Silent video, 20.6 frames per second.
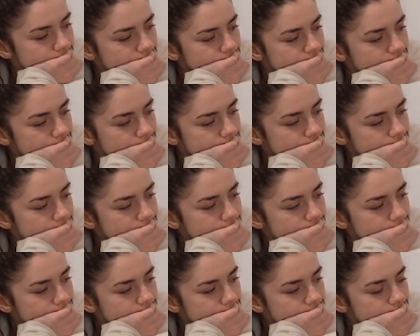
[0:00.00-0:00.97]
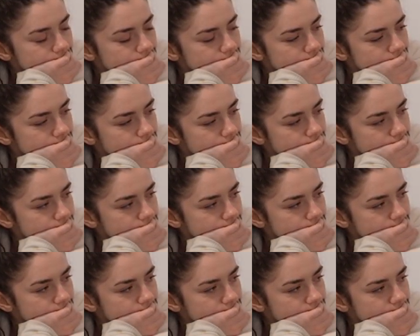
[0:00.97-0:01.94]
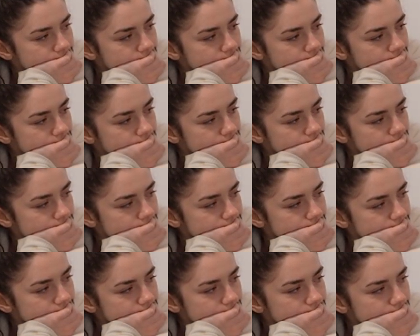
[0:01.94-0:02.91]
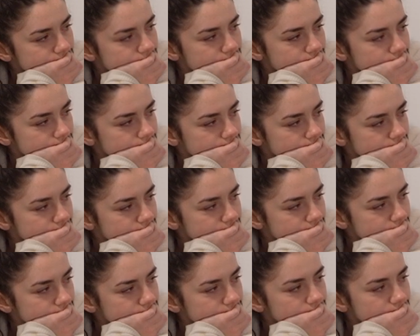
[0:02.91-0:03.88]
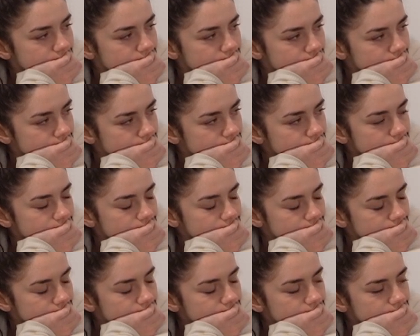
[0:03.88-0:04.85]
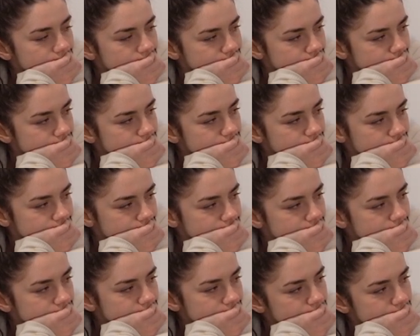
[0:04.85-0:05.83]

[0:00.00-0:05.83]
The person shown says nothing.